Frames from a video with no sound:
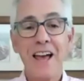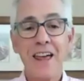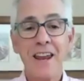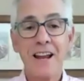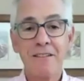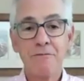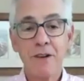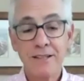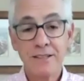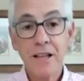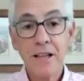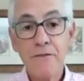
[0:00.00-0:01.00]
I
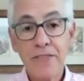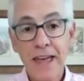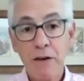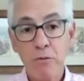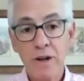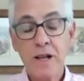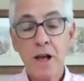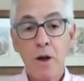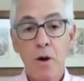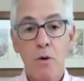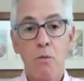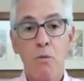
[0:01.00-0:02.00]
love that. What
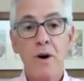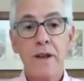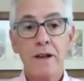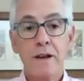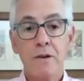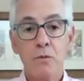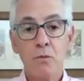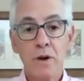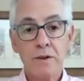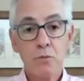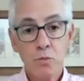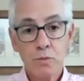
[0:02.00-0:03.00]

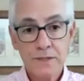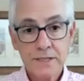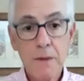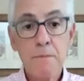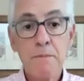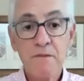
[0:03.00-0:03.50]
some